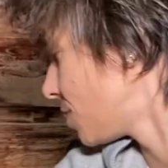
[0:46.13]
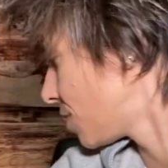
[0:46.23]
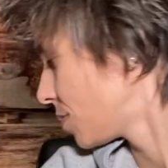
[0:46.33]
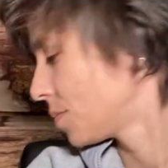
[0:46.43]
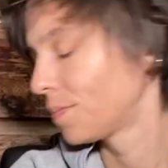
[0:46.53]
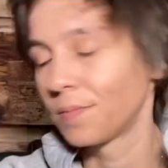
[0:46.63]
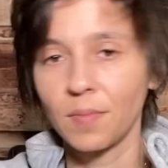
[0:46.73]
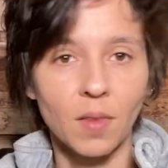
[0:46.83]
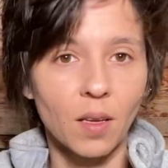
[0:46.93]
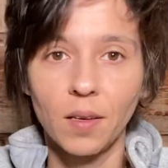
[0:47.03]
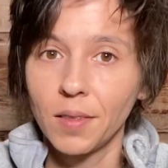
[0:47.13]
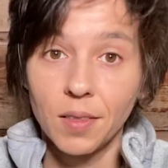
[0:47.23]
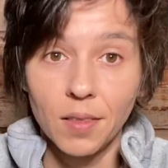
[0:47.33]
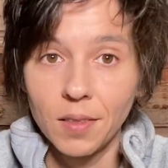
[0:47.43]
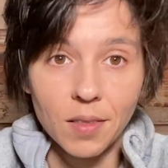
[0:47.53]

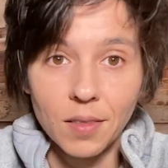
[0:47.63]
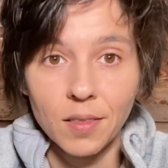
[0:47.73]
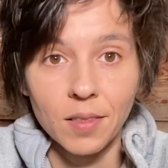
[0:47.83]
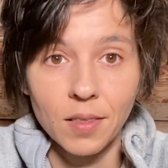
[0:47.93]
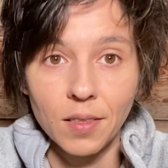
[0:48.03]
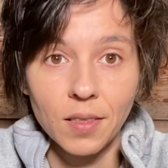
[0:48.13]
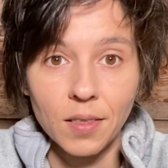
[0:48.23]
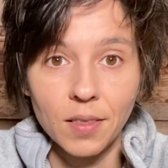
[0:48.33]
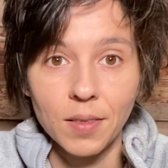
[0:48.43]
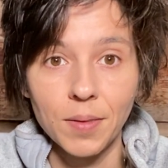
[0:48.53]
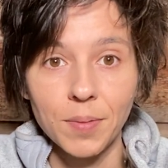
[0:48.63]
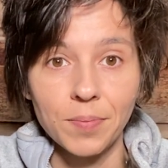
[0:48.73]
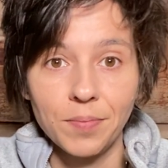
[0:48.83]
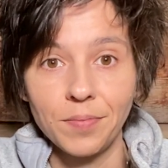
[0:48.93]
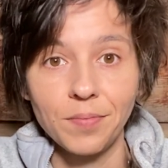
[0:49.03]

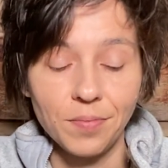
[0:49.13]
[no speech]